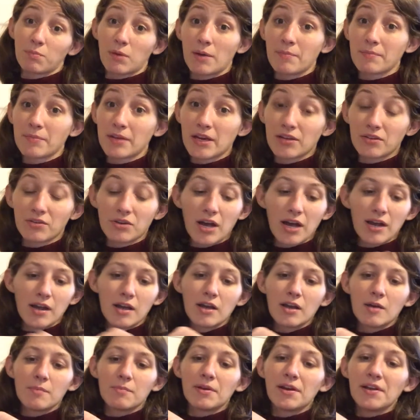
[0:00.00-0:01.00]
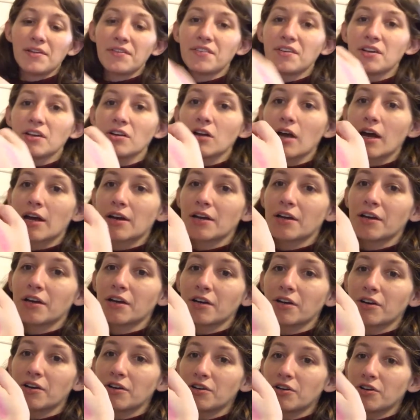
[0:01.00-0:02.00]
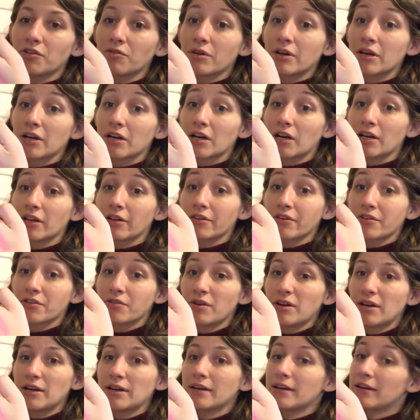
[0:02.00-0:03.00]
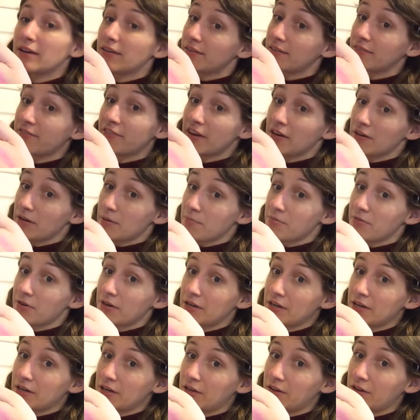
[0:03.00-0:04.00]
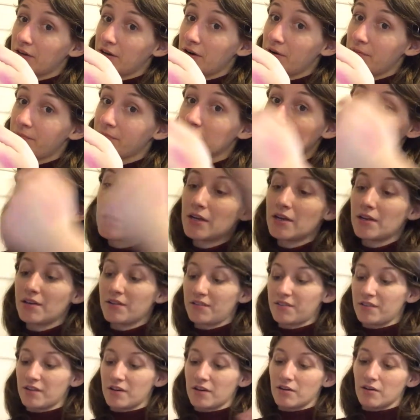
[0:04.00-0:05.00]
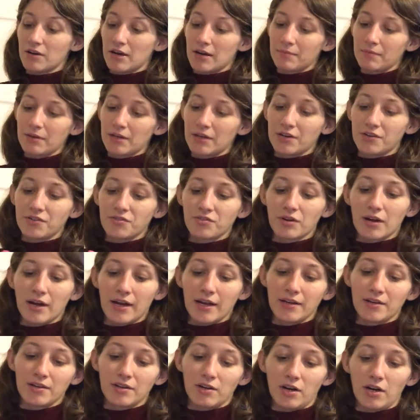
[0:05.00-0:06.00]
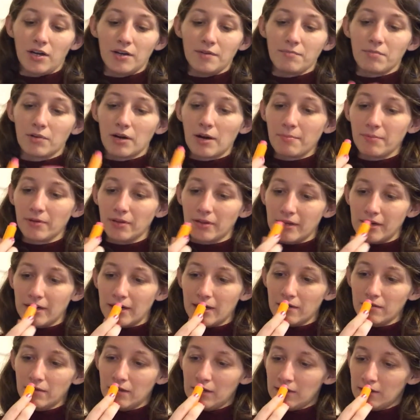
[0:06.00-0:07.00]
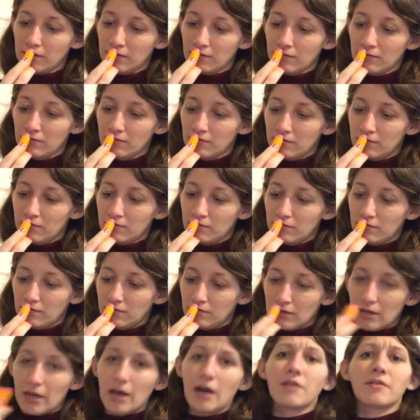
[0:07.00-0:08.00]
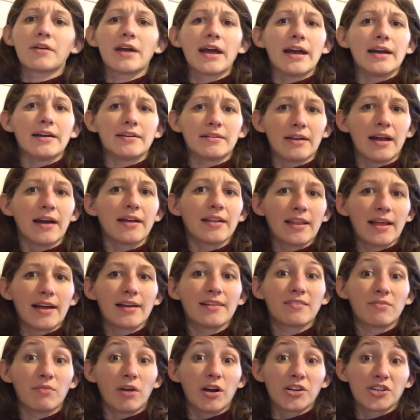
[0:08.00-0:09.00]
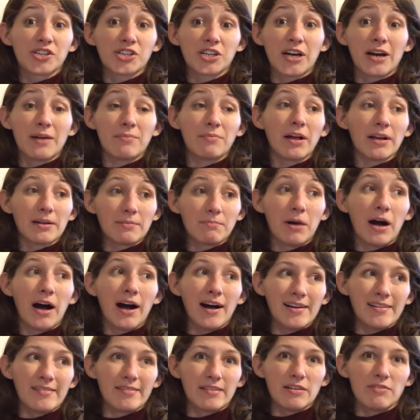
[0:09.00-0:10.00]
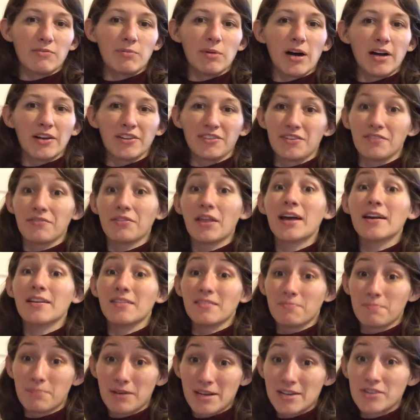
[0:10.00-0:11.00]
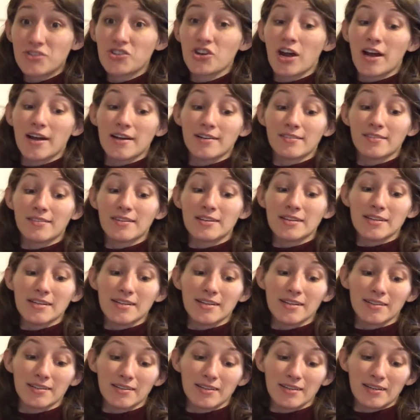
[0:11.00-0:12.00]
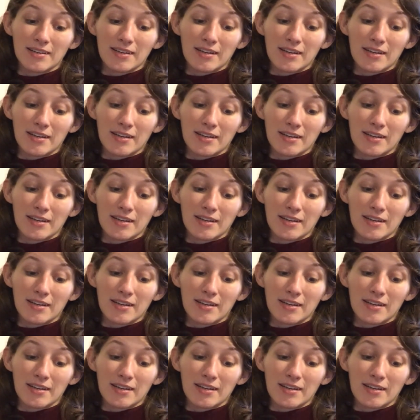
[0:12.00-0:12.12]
Bomb the other night, but it's still got a good degree of color to it, and it is a very pretty color. So I'm gonna try it on properly now. Okay, now that I swatched it, I'm like positive, positive. That is peach iced tea.